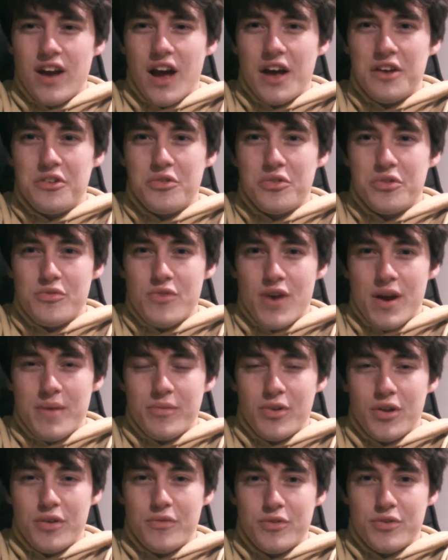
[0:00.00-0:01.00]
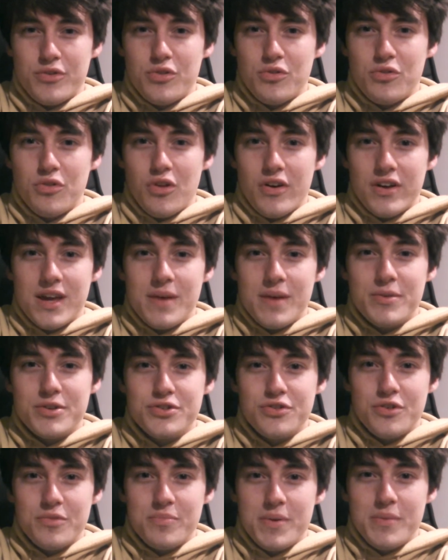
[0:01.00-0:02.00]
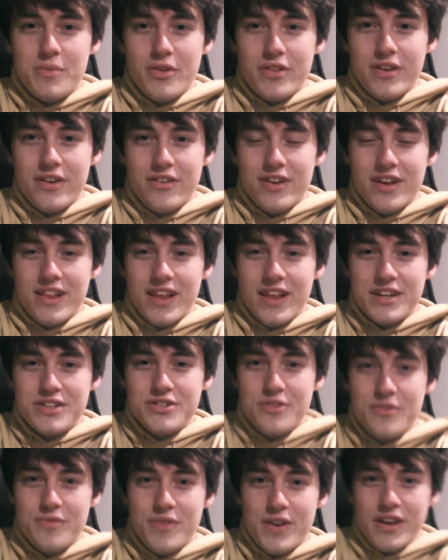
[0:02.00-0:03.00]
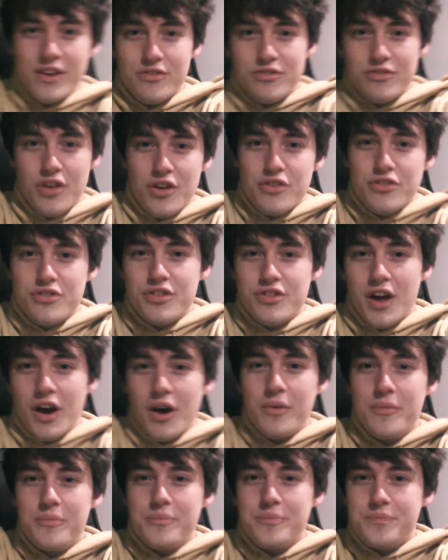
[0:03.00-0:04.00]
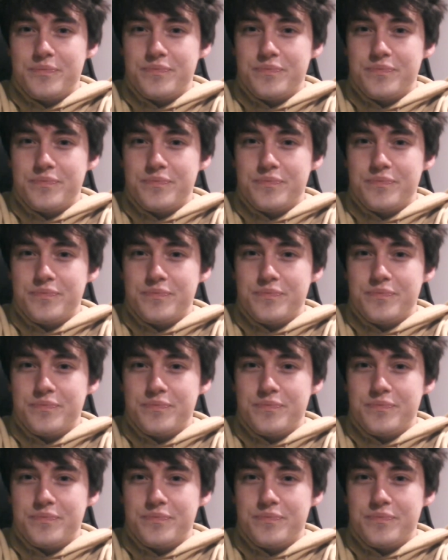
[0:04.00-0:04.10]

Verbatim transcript: I don't want to ramble on for too long. Keep it short. People on the internet like short videos. So,